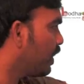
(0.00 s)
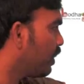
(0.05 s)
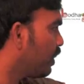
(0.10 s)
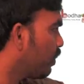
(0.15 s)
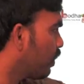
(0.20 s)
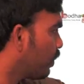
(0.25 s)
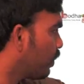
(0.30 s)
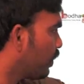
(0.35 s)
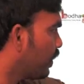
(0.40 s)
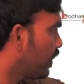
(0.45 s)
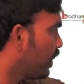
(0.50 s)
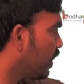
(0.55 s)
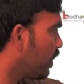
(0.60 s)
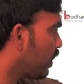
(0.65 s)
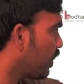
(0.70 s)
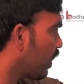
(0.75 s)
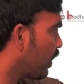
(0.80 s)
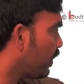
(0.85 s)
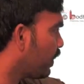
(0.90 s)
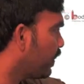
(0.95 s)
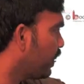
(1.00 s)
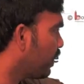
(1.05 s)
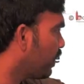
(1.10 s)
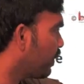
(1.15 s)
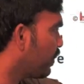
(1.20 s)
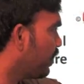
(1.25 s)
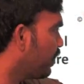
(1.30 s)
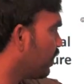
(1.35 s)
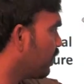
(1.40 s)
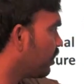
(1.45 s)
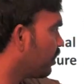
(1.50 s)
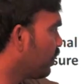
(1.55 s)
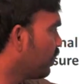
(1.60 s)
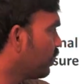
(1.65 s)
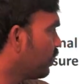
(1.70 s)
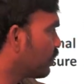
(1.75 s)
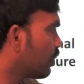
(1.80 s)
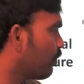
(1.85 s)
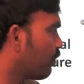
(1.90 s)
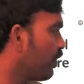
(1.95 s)
will be equal to here and here,
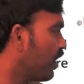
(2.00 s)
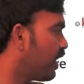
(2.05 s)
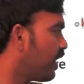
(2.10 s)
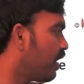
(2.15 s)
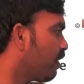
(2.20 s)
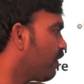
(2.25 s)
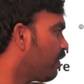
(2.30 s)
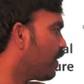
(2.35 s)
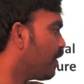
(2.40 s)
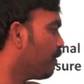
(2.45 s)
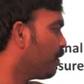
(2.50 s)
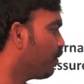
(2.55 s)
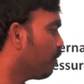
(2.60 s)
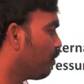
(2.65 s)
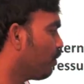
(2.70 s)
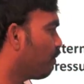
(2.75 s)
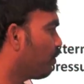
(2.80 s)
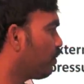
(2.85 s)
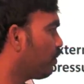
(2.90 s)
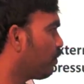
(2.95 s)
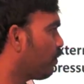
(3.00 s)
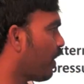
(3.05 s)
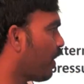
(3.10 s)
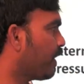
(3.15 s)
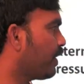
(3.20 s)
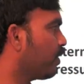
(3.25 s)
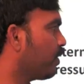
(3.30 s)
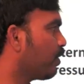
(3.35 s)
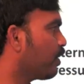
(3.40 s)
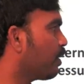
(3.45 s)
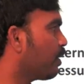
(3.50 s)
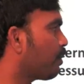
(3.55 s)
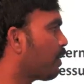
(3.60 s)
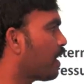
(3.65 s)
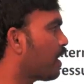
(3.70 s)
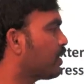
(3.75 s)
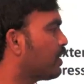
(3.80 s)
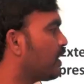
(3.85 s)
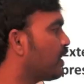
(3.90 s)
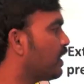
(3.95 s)
here. So wherever you find out the
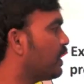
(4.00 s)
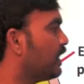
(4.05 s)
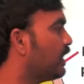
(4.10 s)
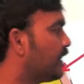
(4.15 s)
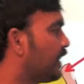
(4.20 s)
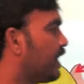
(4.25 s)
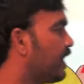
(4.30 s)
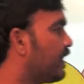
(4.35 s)
pressure